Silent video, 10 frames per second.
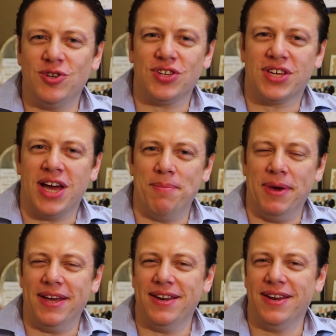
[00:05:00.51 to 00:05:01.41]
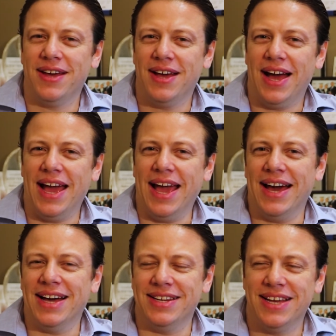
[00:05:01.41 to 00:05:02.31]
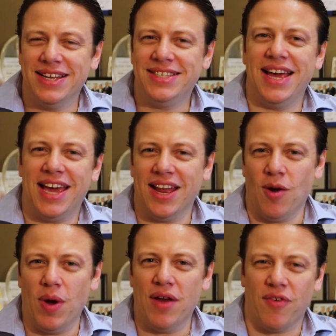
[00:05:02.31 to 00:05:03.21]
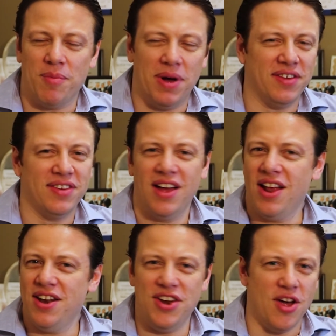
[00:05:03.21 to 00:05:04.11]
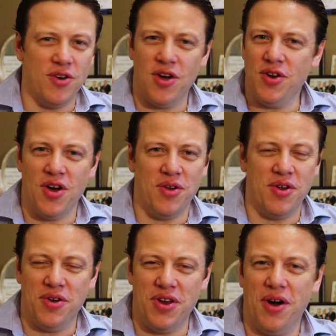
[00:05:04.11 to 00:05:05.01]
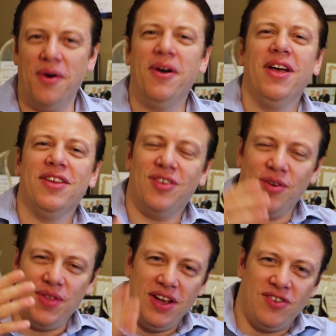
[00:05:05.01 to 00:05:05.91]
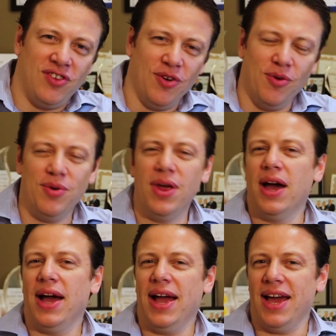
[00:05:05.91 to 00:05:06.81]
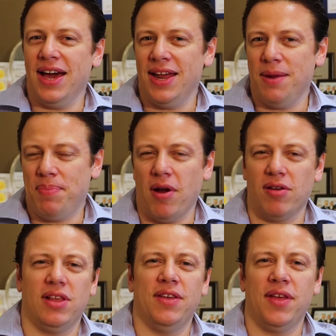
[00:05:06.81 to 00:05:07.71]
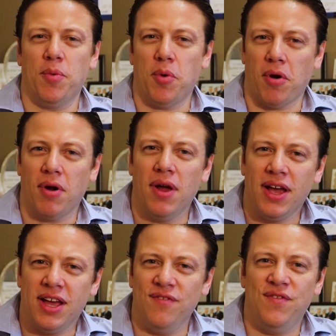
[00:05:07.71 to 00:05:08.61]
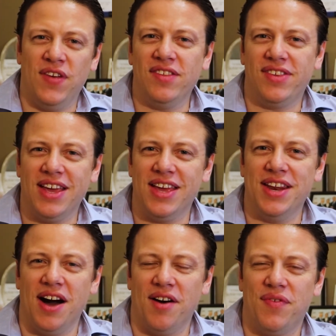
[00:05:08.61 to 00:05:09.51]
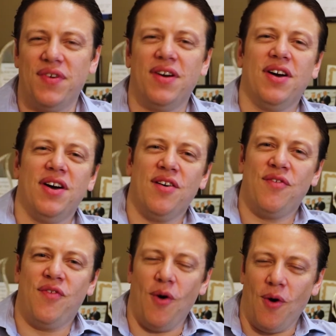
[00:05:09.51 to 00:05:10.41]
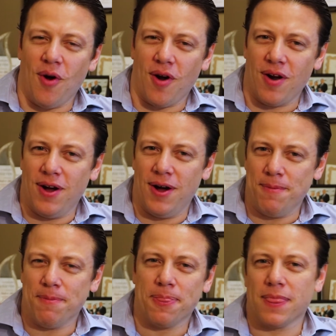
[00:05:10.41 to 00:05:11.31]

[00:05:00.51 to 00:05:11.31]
just come in and take it away from us. No, no, no, no, no. So they sued, and apparently they were convincing enough for